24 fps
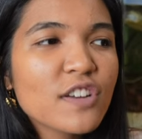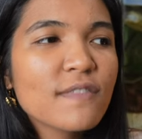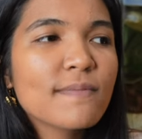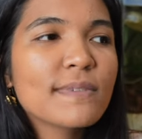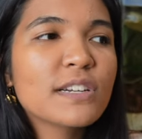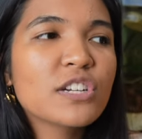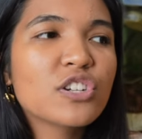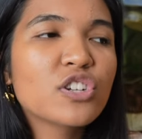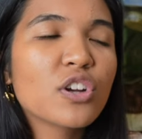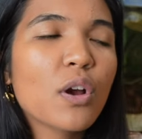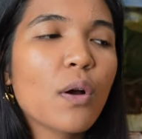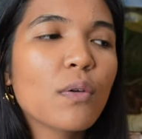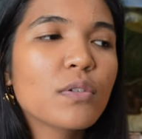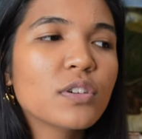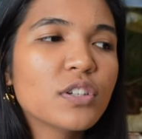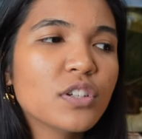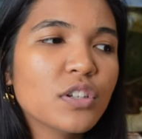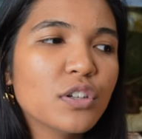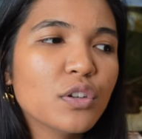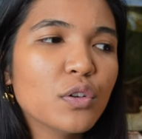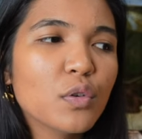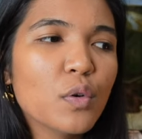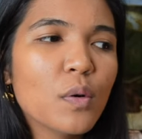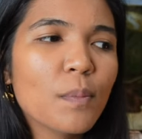have been shown
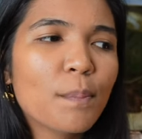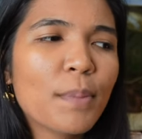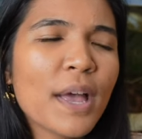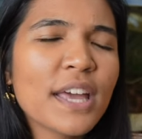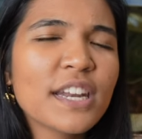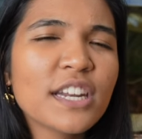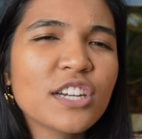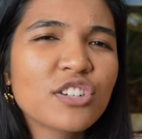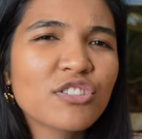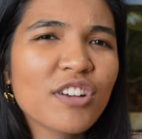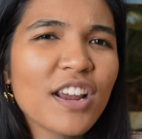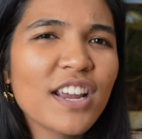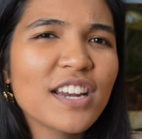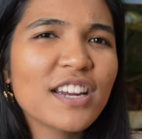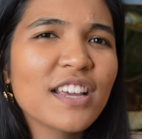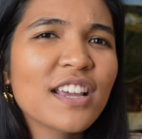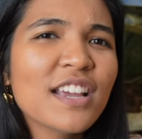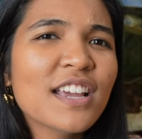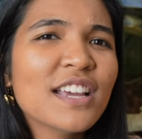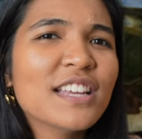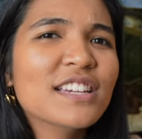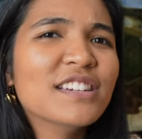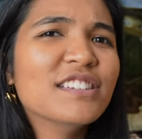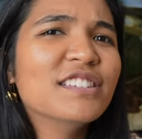to penetrate
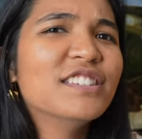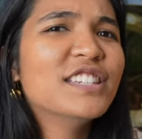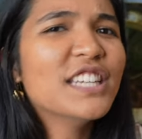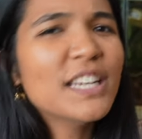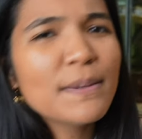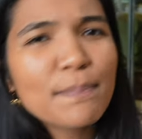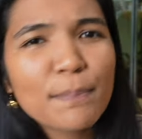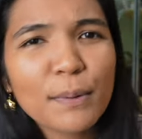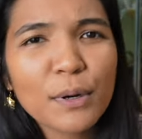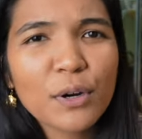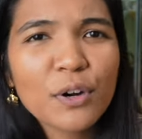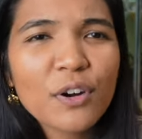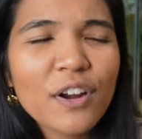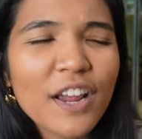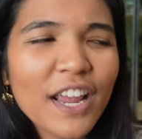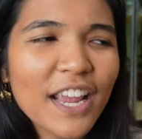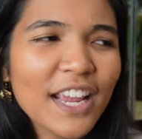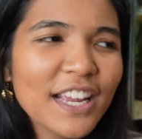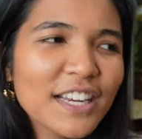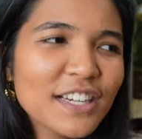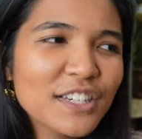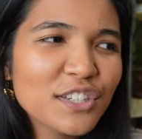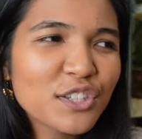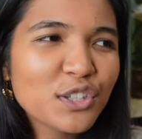deeper
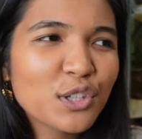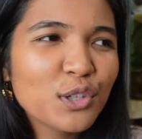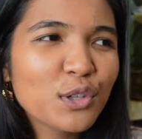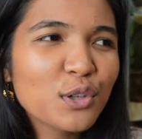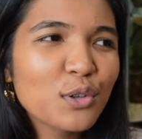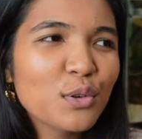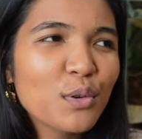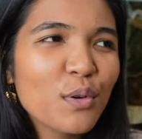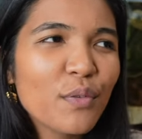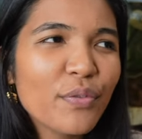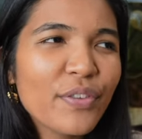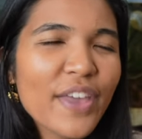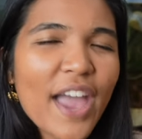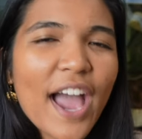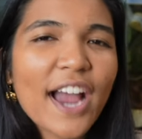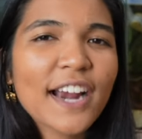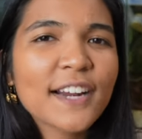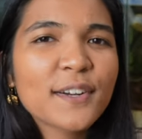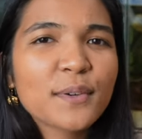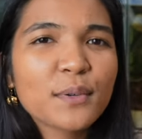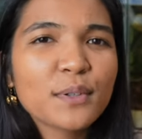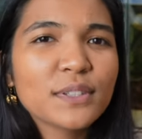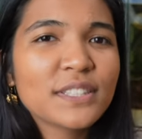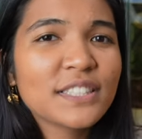into the
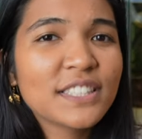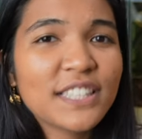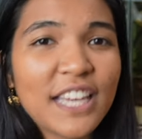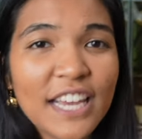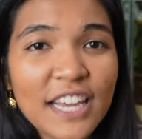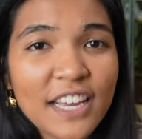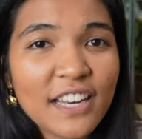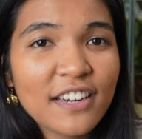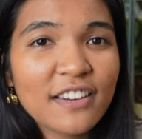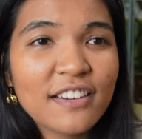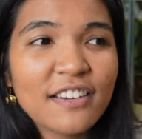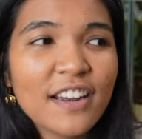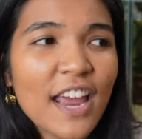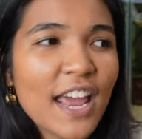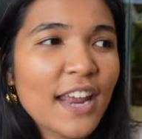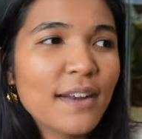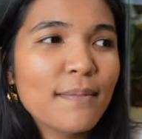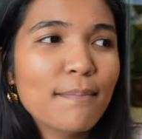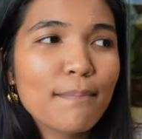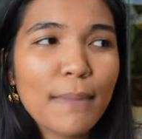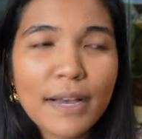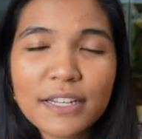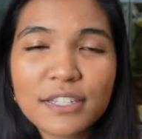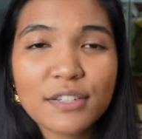actual skin
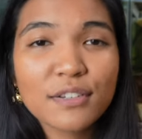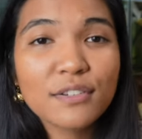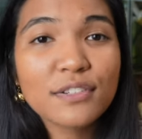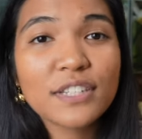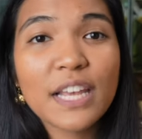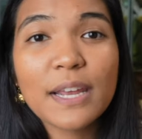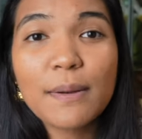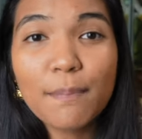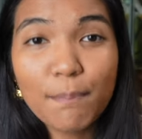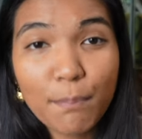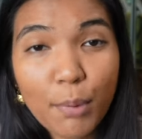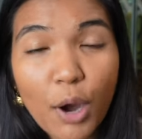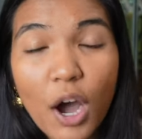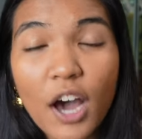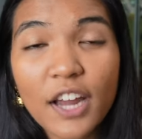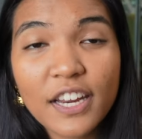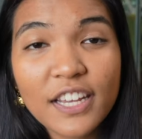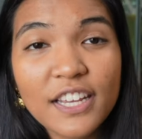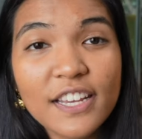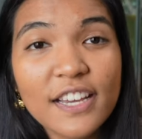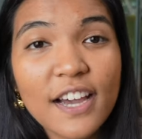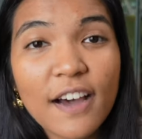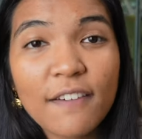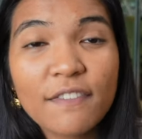and muscles and
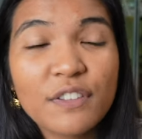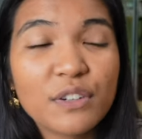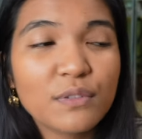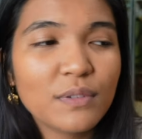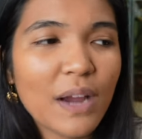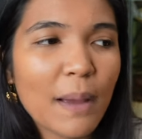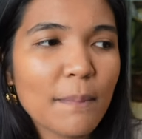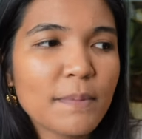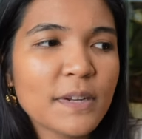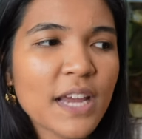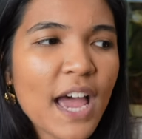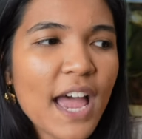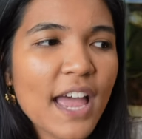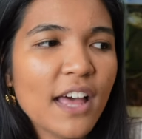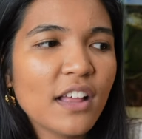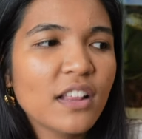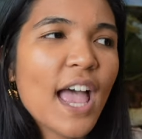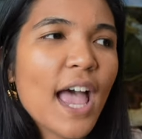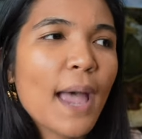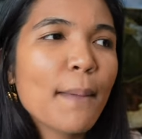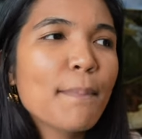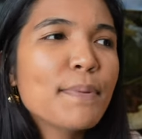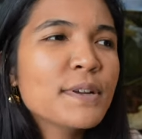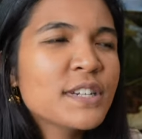body of the
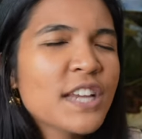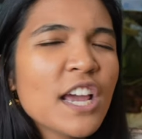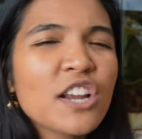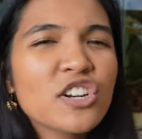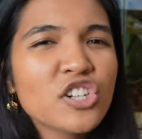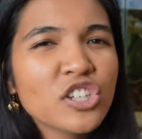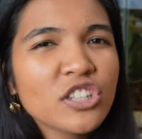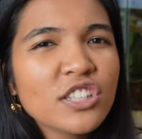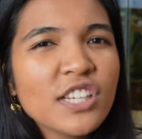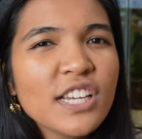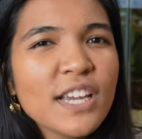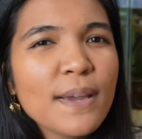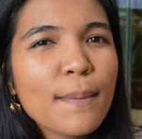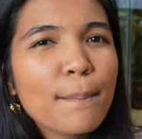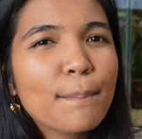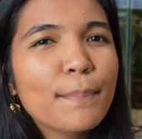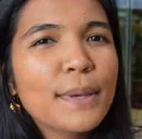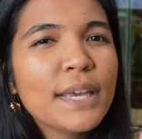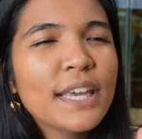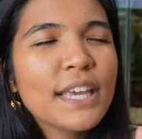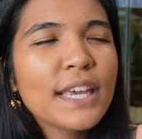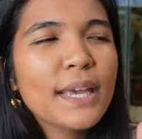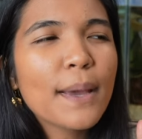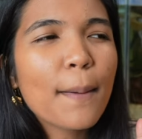reptile and potentially
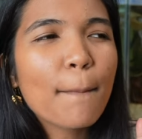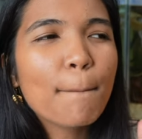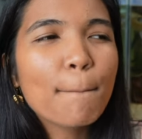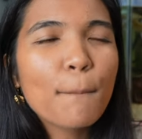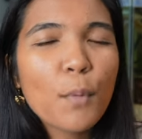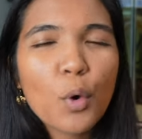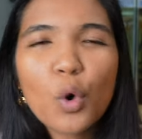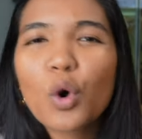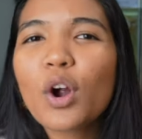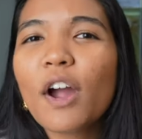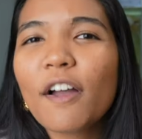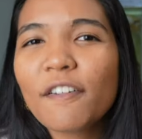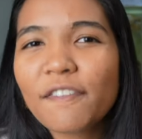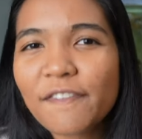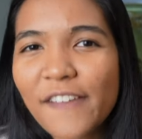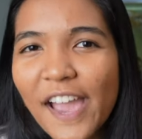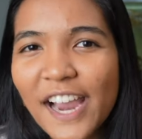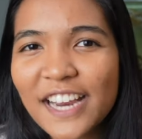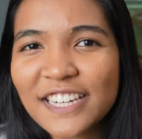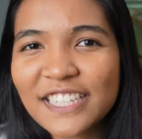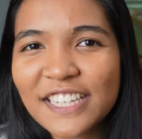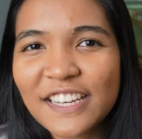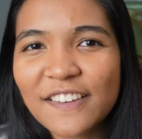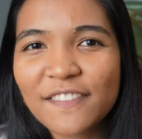be more
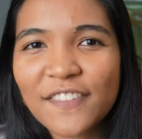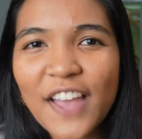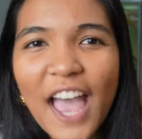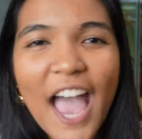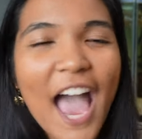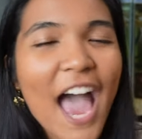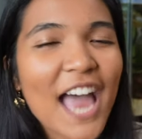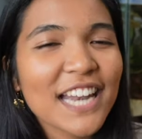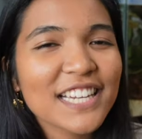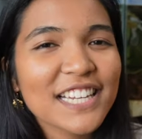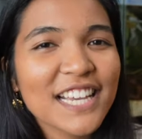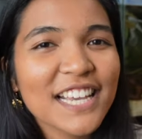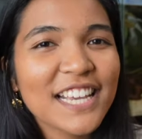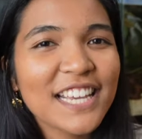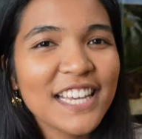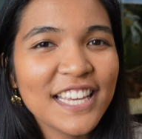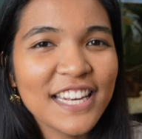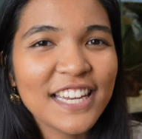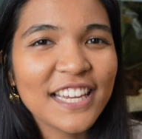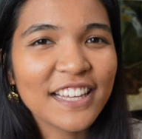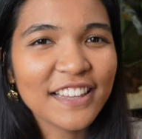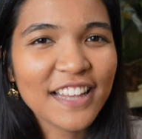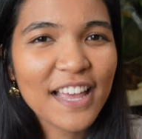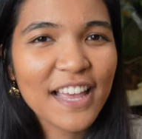effective at heating